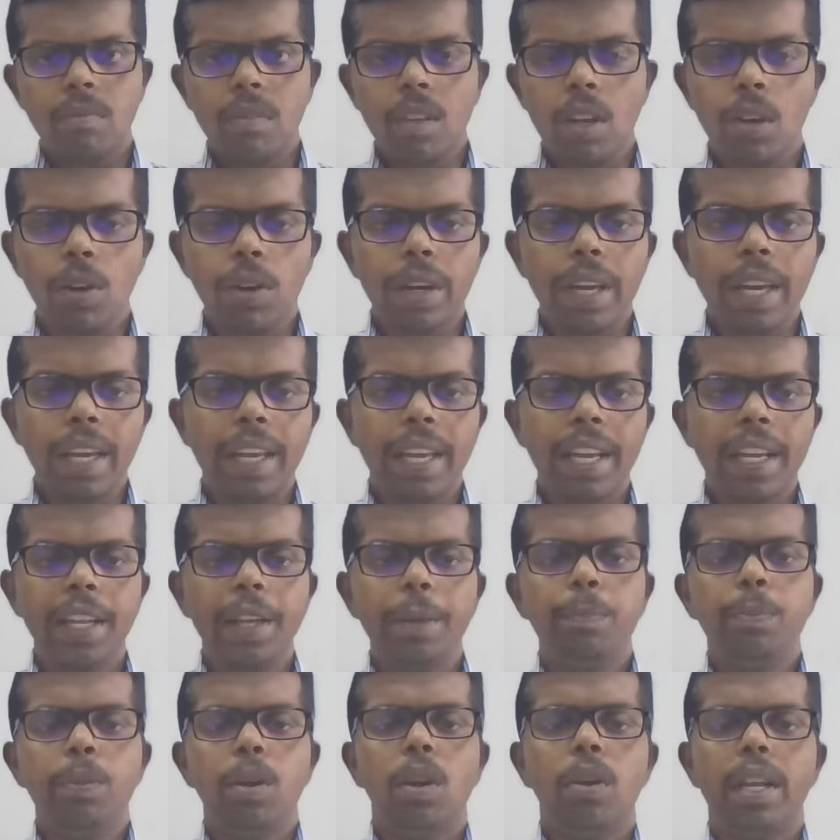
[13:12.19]
okay, any
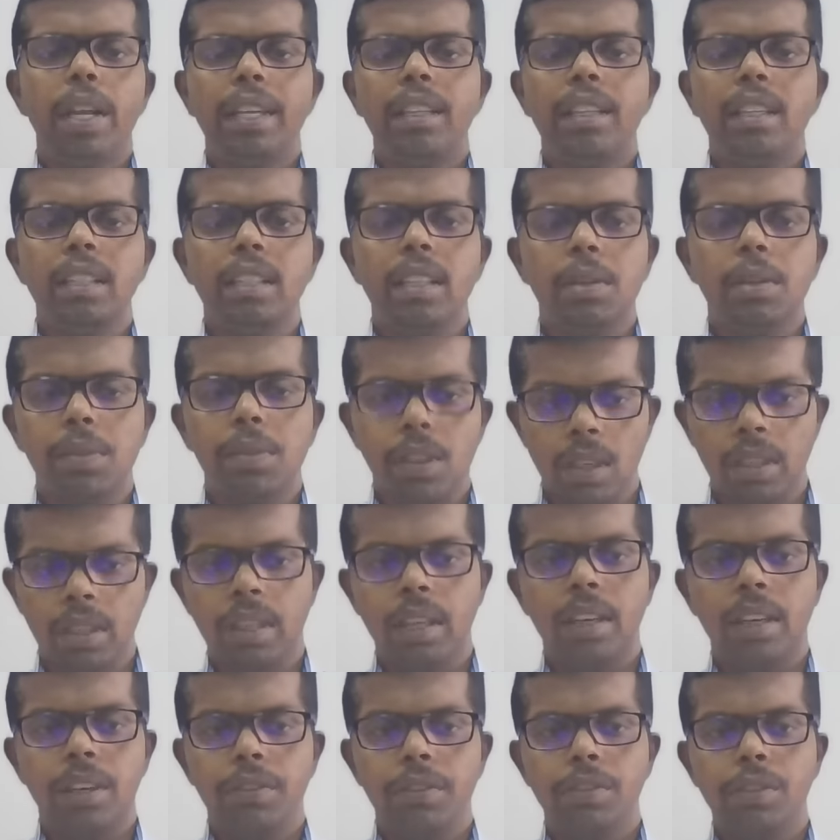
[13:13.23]
product in the world,
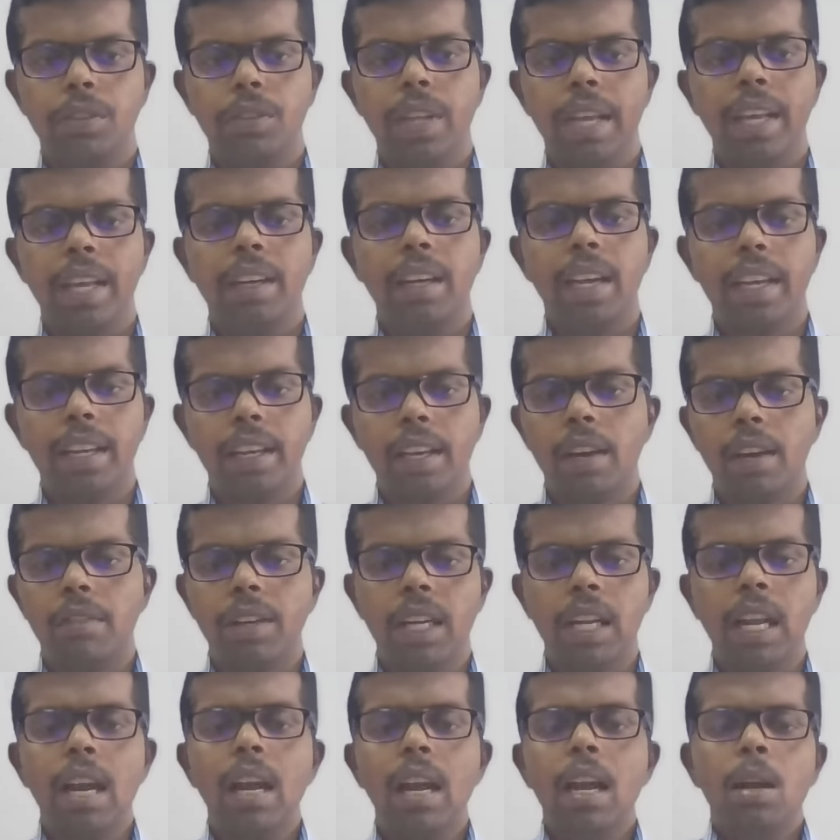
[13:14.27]
if you take like our
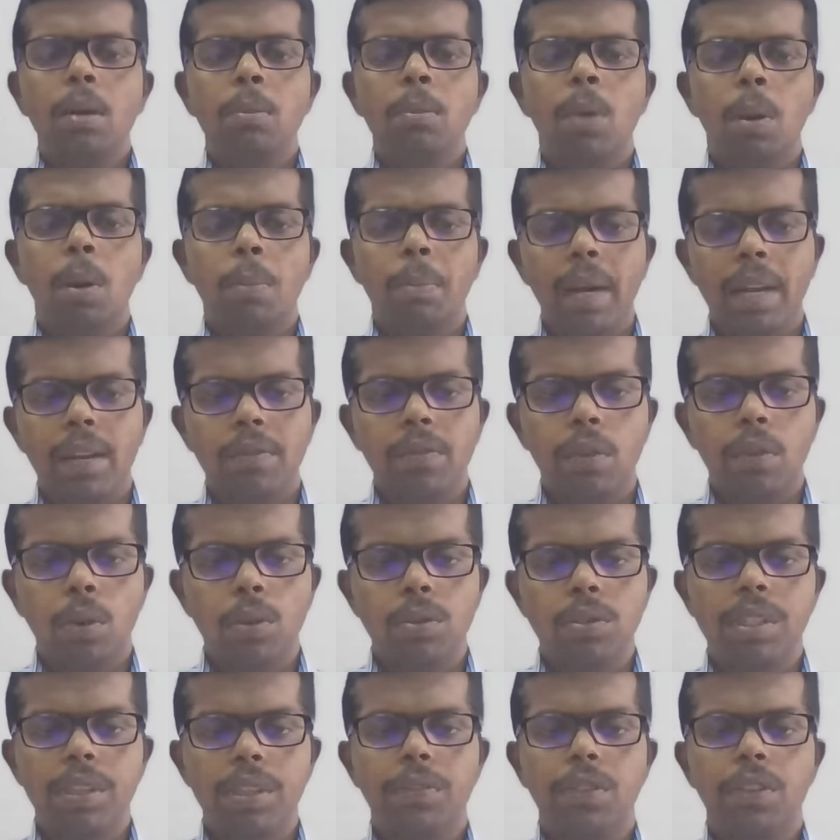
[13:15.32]
mobile
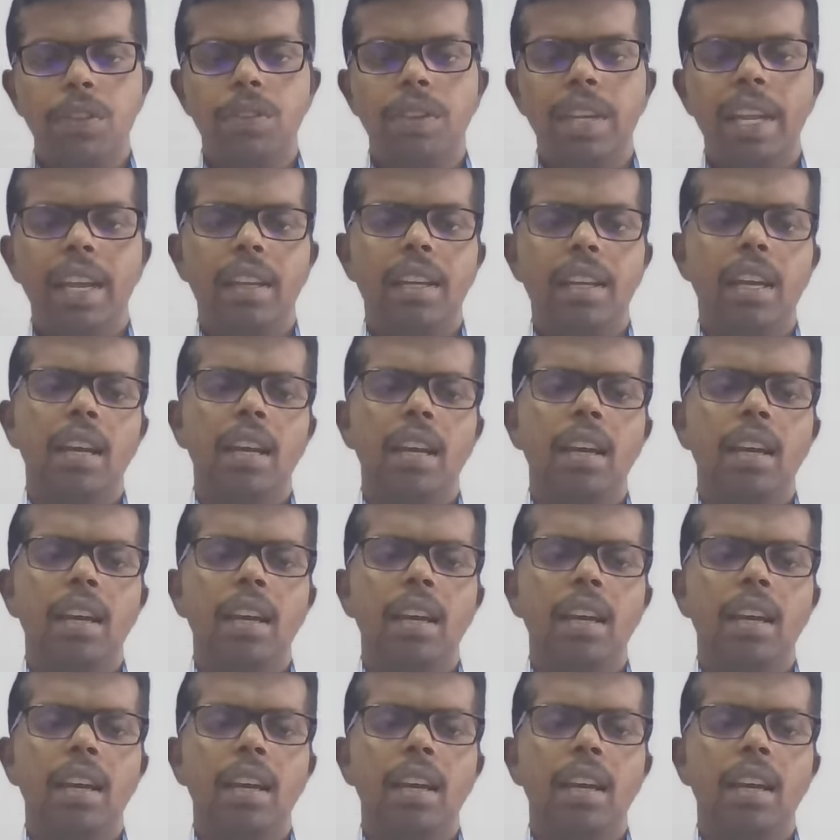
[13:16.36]
phones, if you take